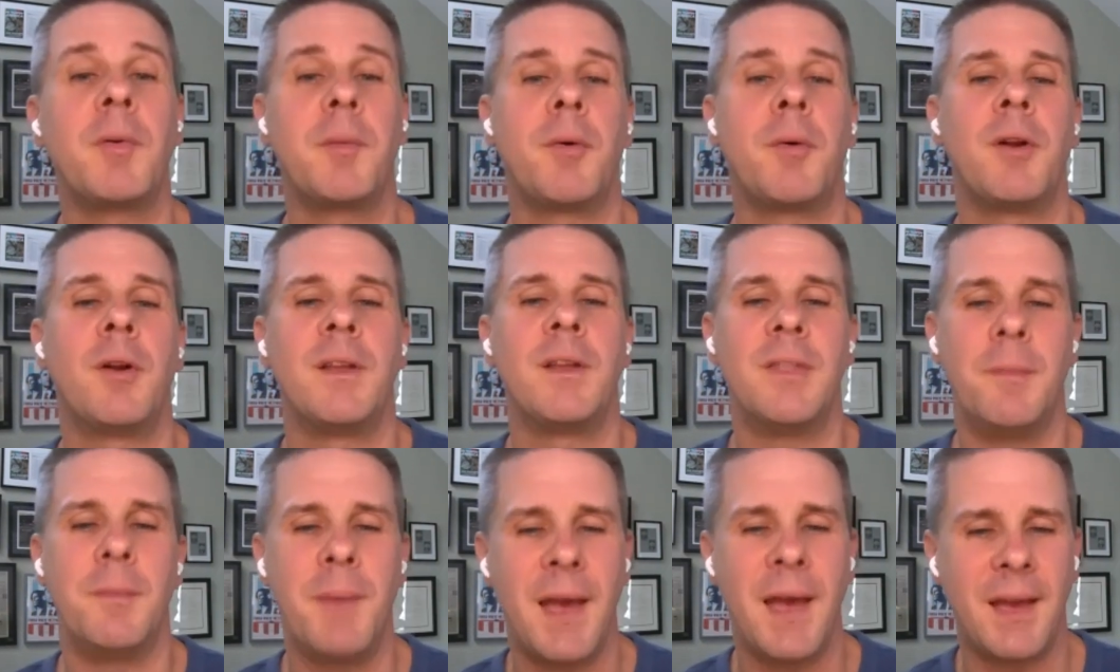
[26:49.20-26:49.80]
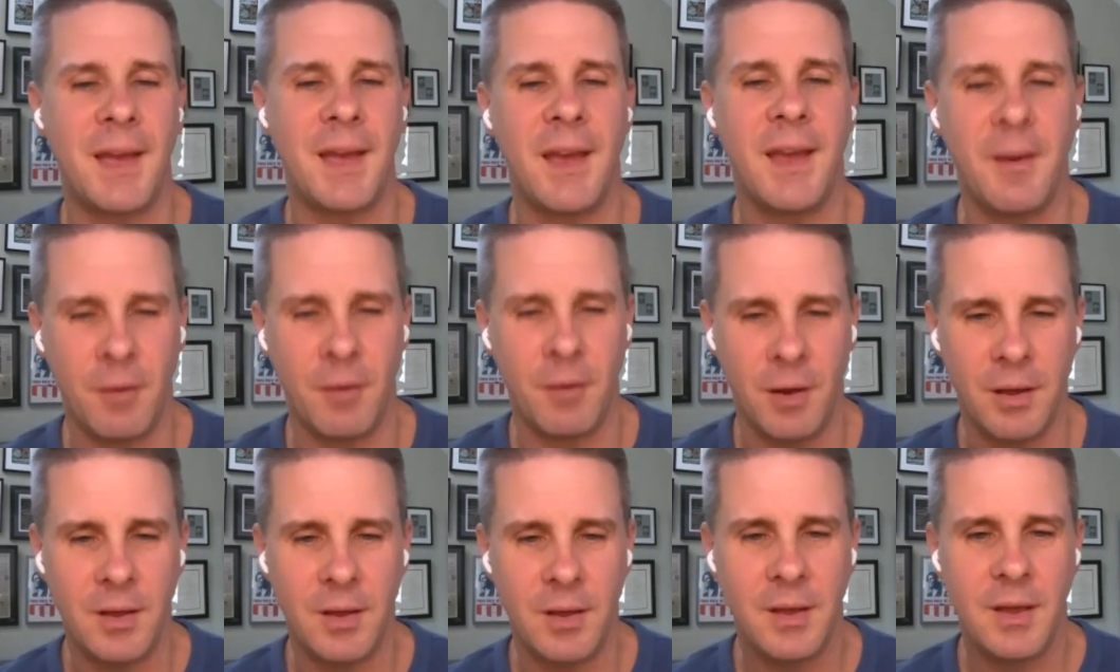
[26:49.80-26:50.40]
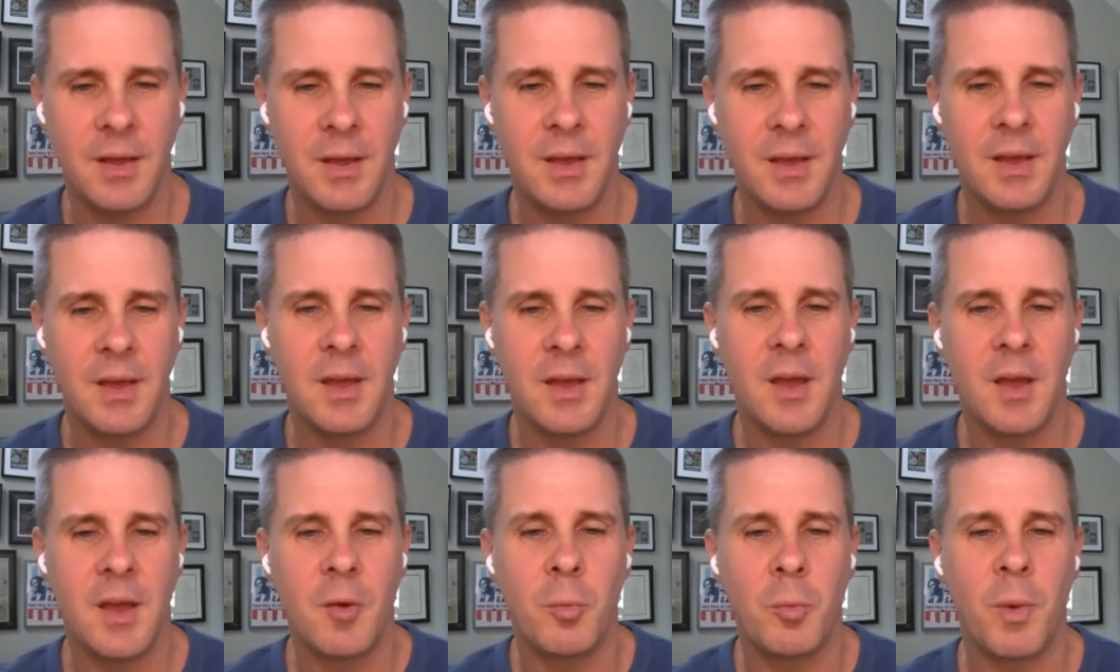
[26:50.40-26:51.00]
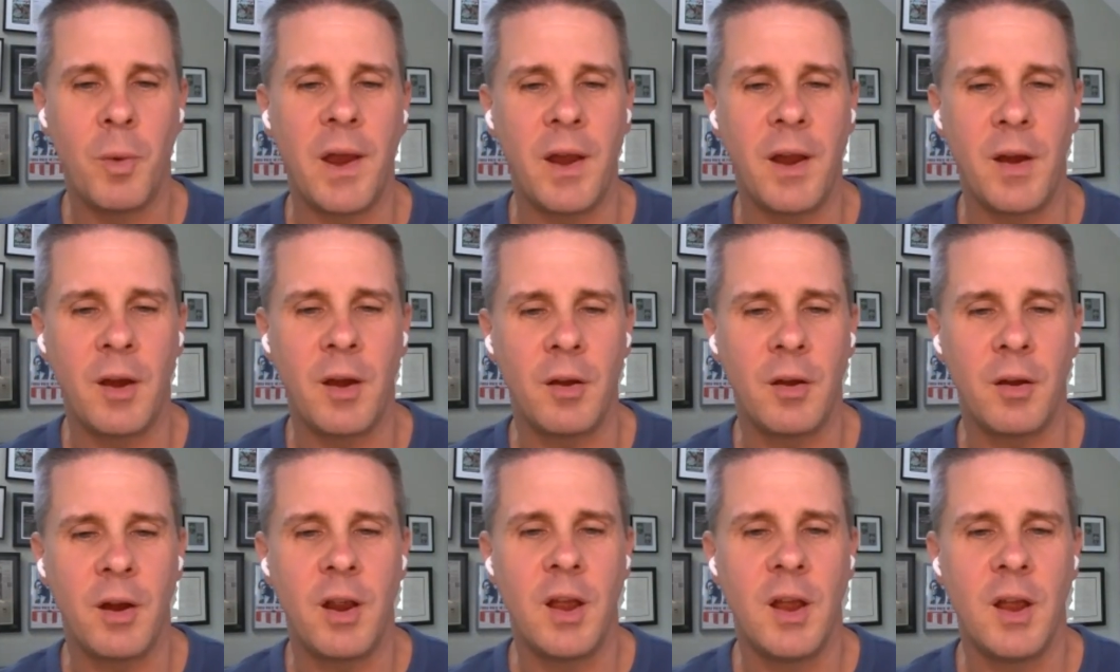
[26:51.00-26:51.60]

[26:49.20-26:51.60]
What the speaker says: Party of the MAGA era, where